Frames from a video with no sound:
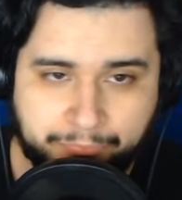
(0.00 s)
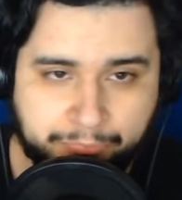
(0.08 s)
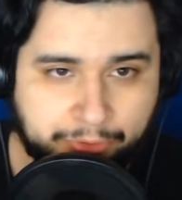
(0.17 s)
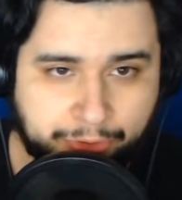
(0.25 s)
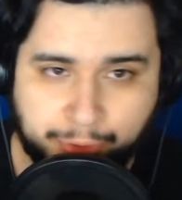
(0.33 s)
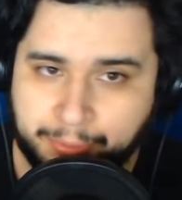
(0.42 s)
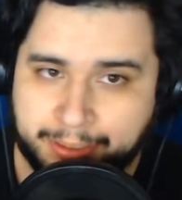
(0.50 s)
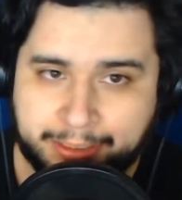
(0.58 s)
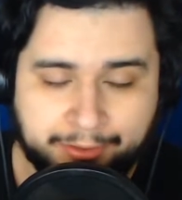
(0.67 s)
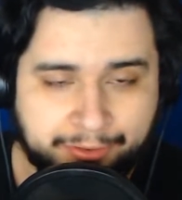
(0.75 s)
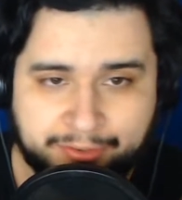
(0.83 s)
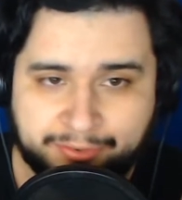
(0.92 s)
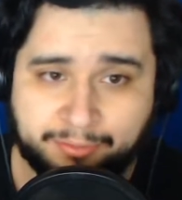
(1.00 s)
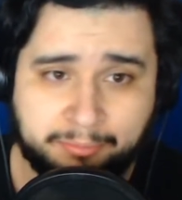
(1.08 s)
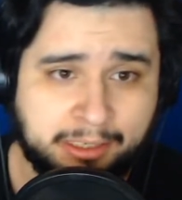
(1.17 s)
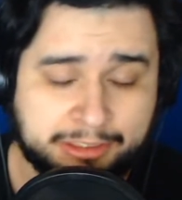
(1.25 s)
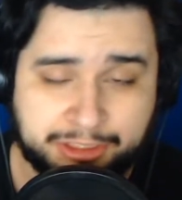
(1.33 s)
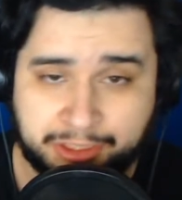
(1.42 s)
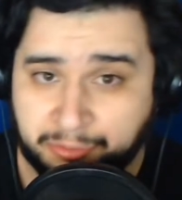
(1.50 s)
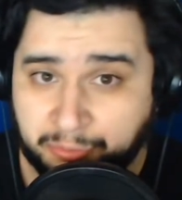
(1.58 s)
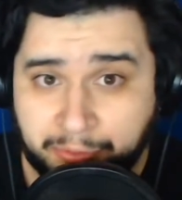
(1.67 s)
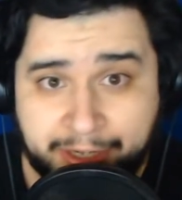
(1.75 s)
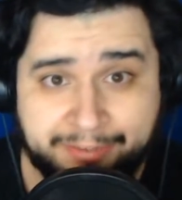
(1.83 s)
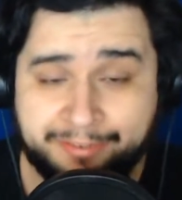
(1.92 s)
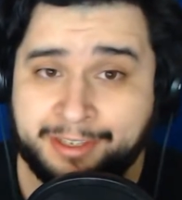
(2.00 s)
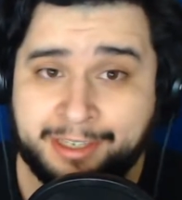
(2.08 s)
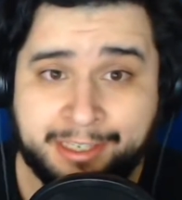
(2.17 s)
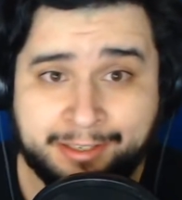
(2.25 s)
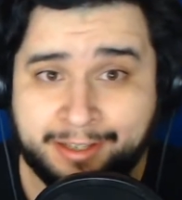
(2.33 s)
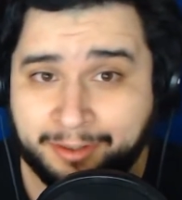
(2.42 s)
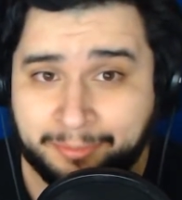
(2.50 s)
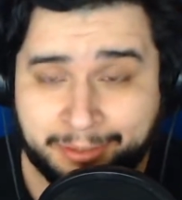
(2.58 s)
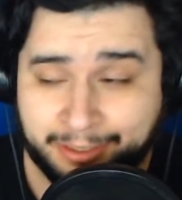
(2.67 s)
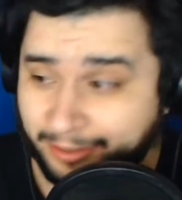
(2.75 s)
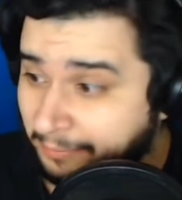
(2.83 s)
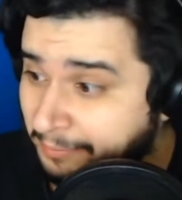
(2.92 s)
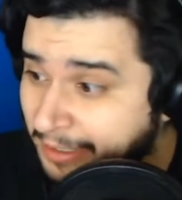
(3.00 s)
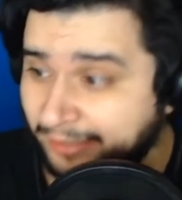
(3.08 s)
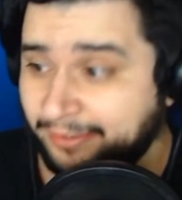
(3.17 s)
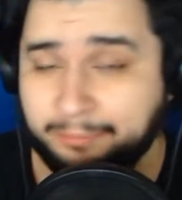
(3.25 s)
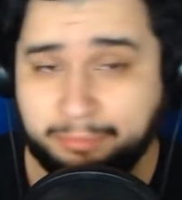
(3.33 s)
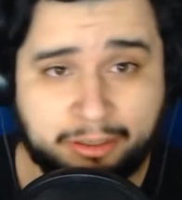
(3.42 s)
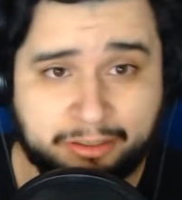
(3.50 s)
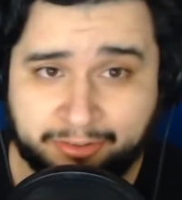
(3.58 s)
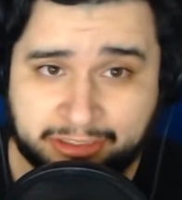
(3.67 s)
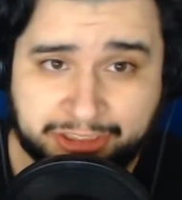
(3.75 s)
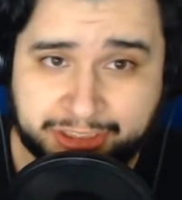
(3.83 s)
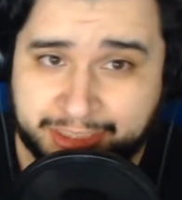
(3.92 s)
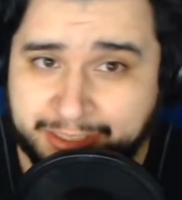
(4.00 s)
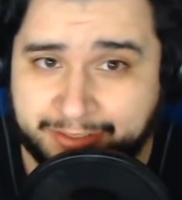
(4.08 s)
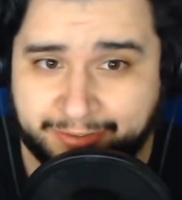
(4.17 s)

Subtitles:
doing this much and raising Hina to be the amazing person she is.